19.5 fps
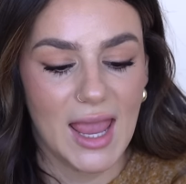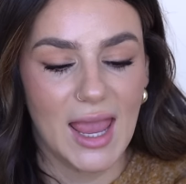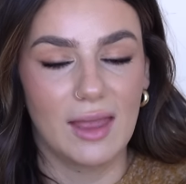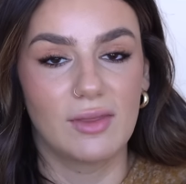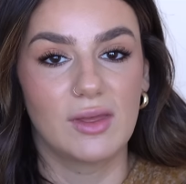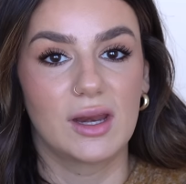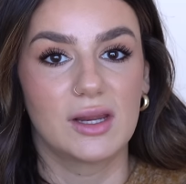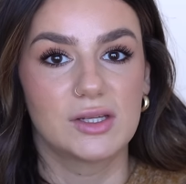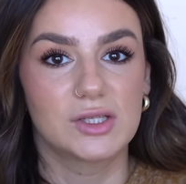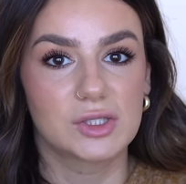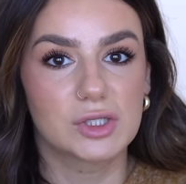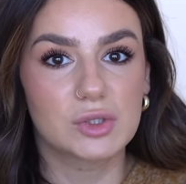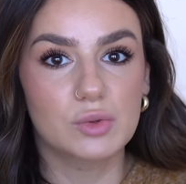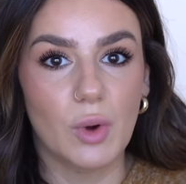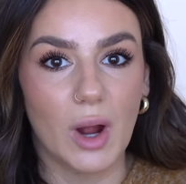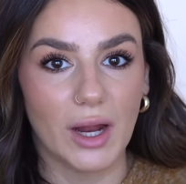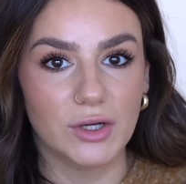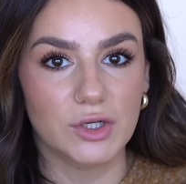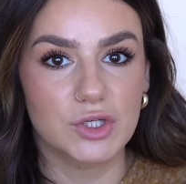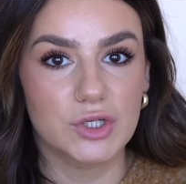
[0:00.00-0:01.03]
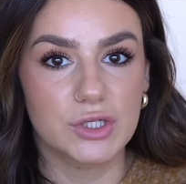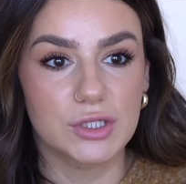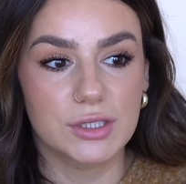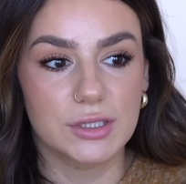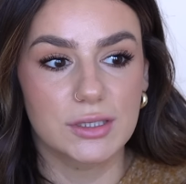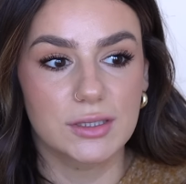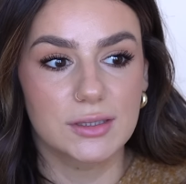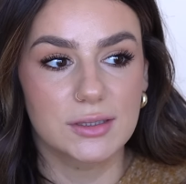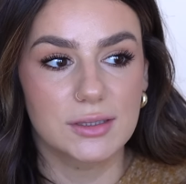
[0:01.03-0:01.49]
And then I
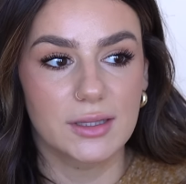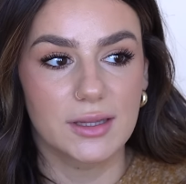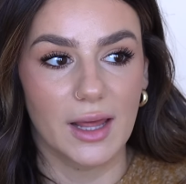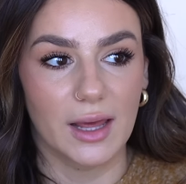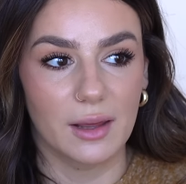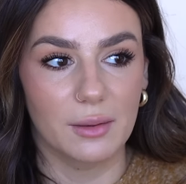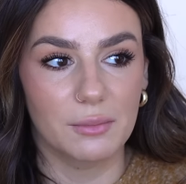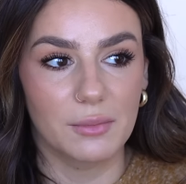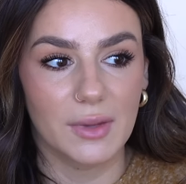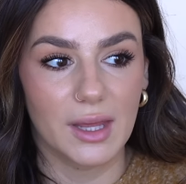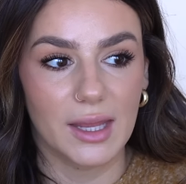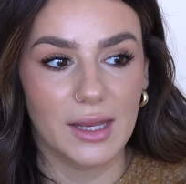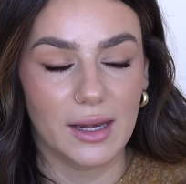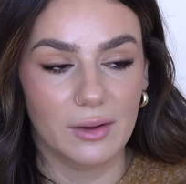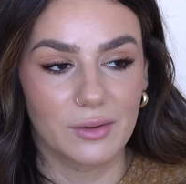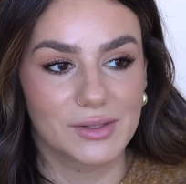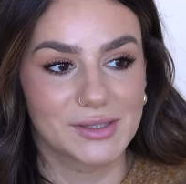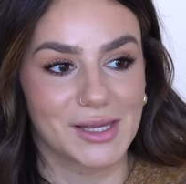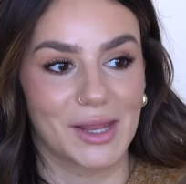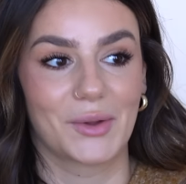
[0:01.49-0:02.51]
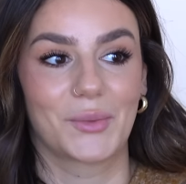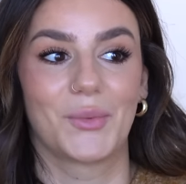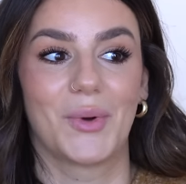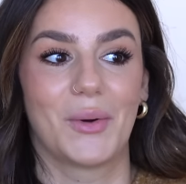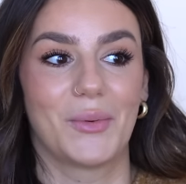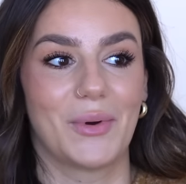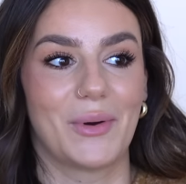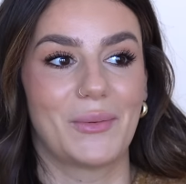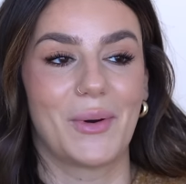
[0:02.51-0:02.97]
swatched them, and I was like,
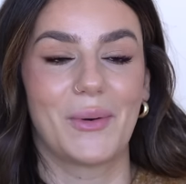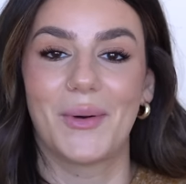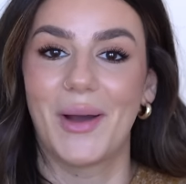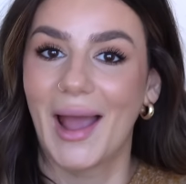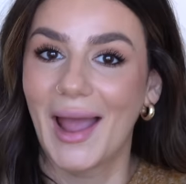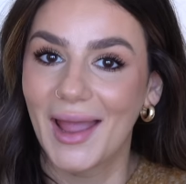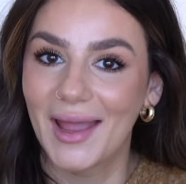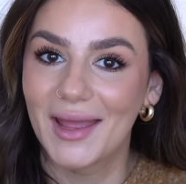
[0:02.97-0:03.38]
"Whoa, whoa, whoa!